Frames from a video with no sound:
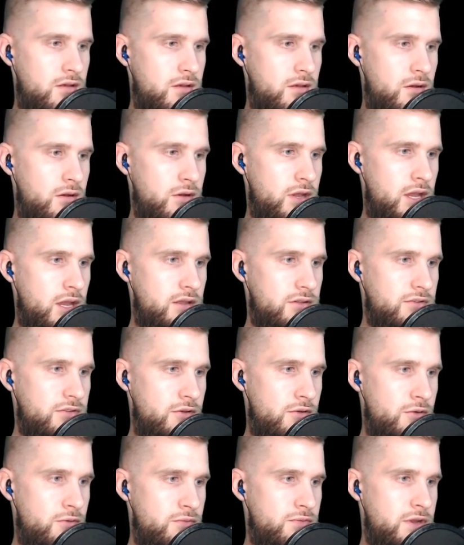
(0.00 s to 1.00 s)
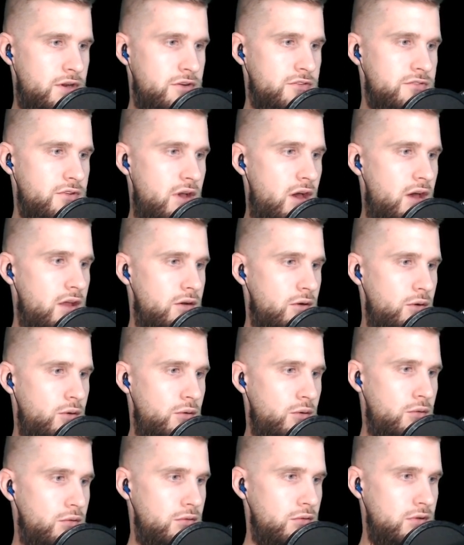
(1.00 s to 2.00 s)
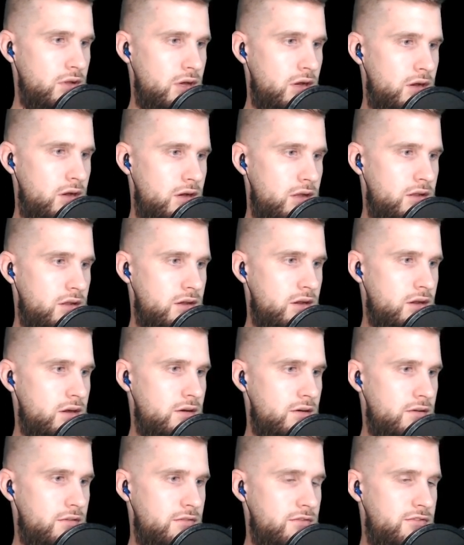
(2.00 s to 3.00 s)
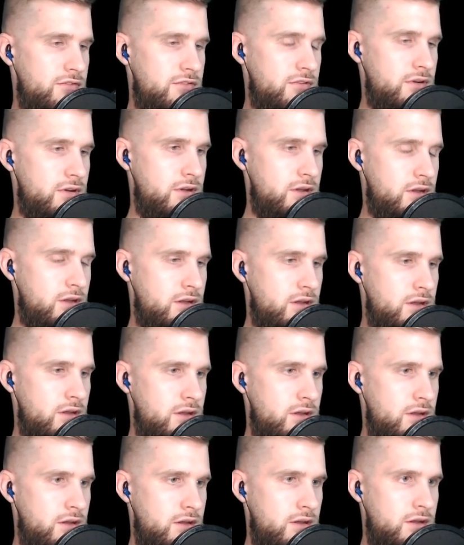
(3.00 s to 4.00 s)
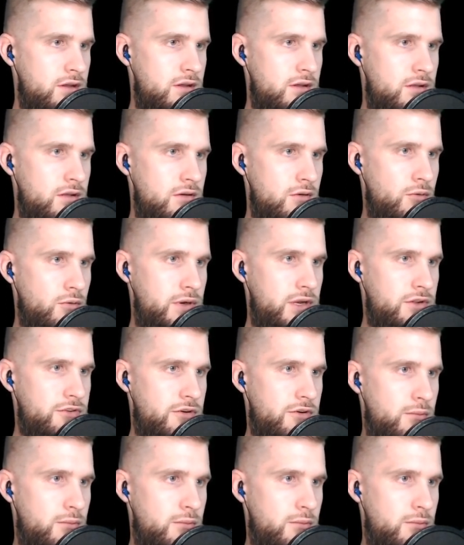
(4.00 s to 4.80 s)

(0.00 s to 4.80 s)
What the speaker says: Okay, so there's not a whole lot of. Oh, we need to